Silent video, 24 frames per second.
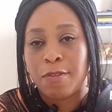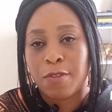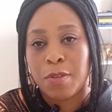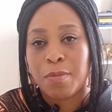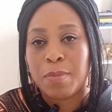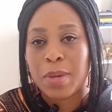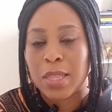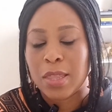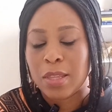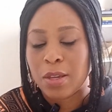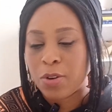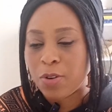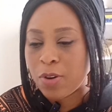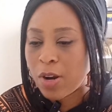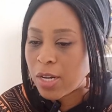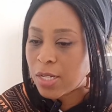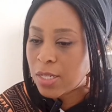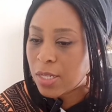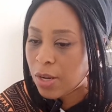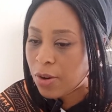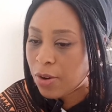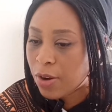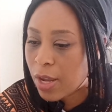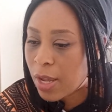if you meet the
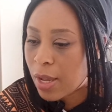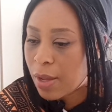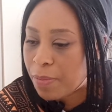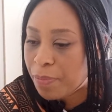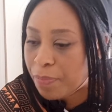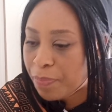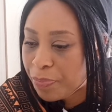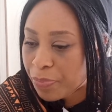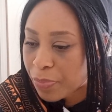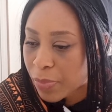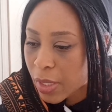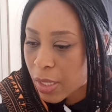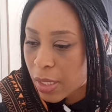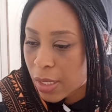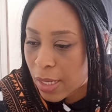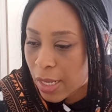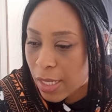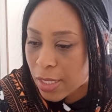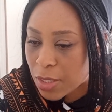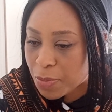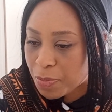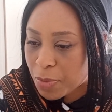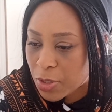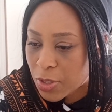criteria.
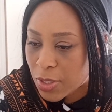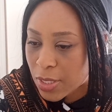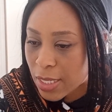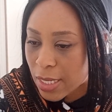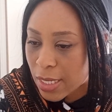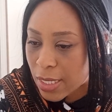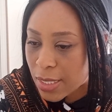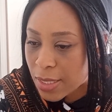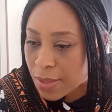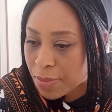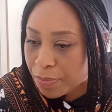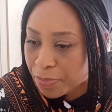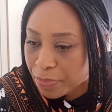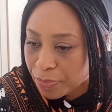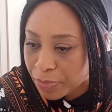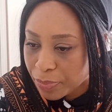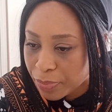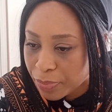Let's proceed.